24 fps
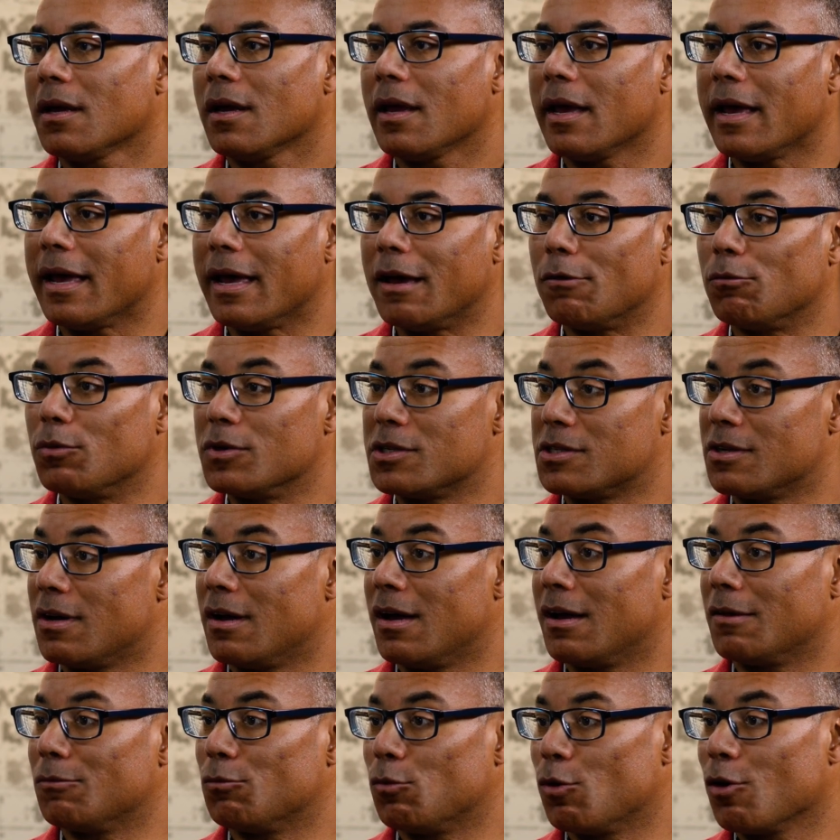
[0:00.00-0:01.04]
and was
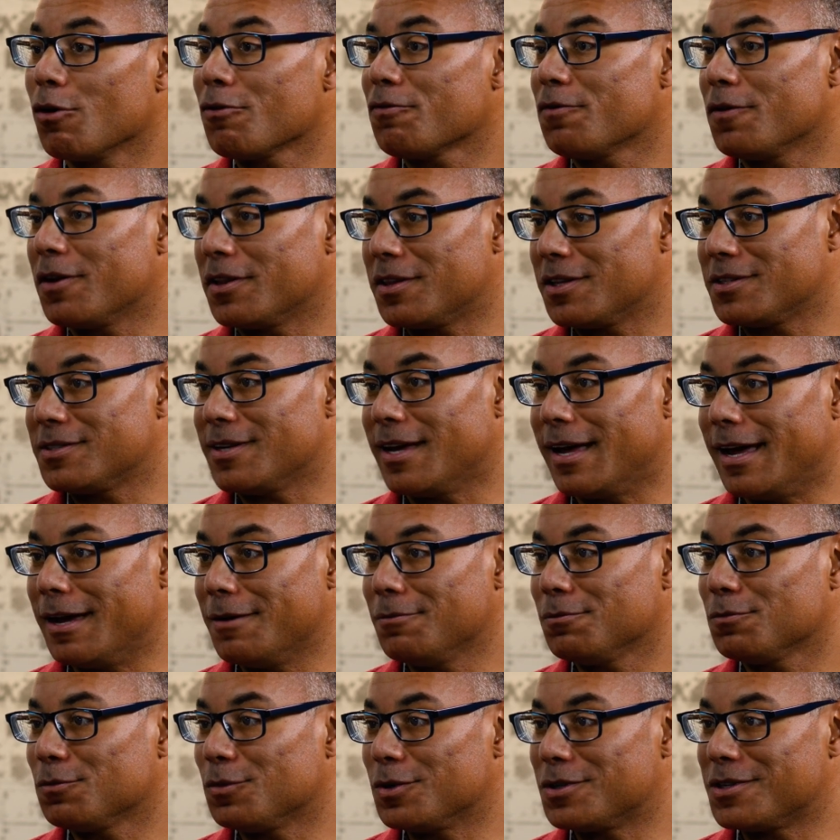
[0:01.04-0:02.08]
on warfarin at the
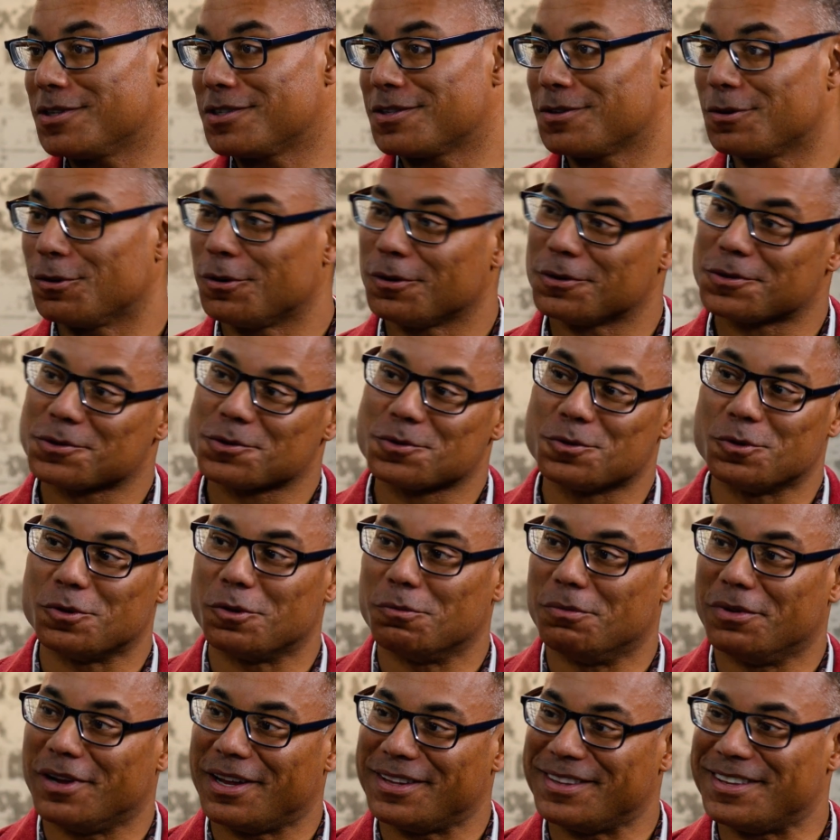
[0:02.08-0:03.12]
time, which is an old school
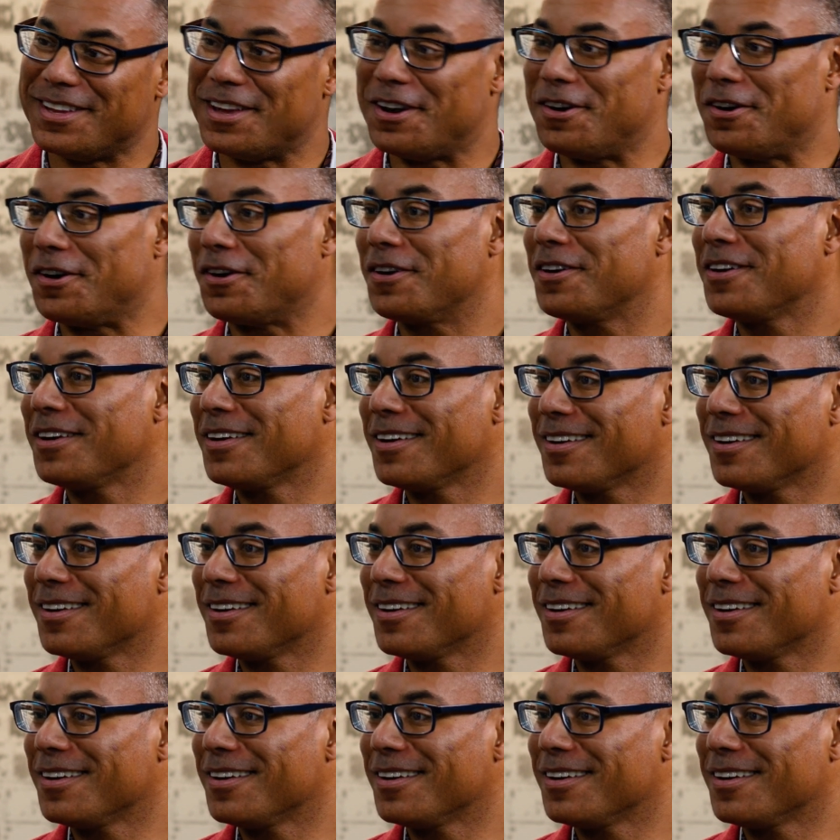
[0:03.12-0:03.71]
blood thinner.